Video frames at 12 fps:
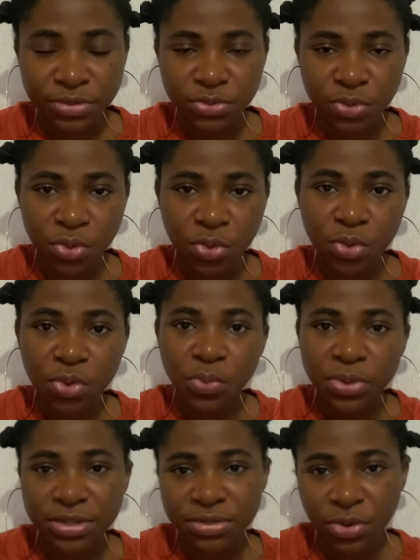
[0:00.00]
So
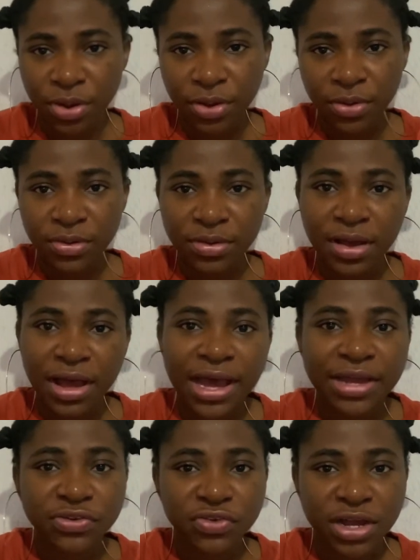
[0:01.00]
with this oil,
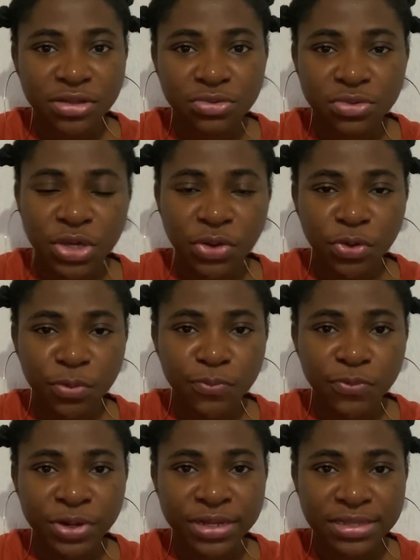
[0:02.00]
I try to
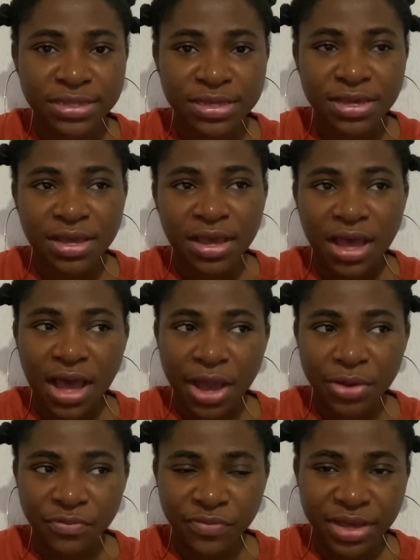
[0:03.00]
incorporate
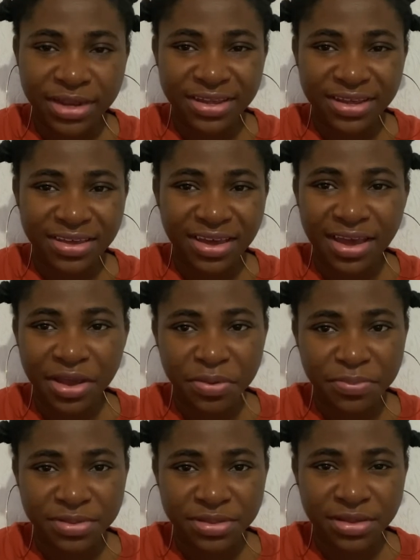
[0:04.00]
Ayurvedic
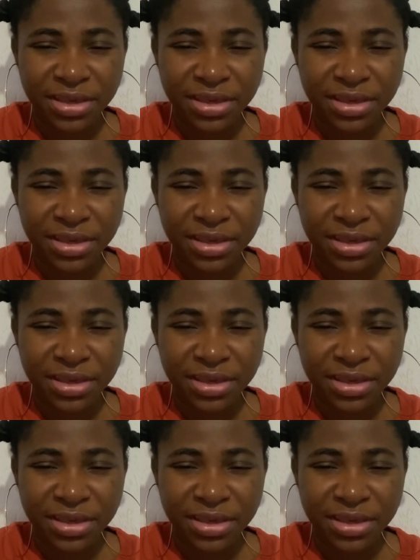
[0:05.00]
herbs.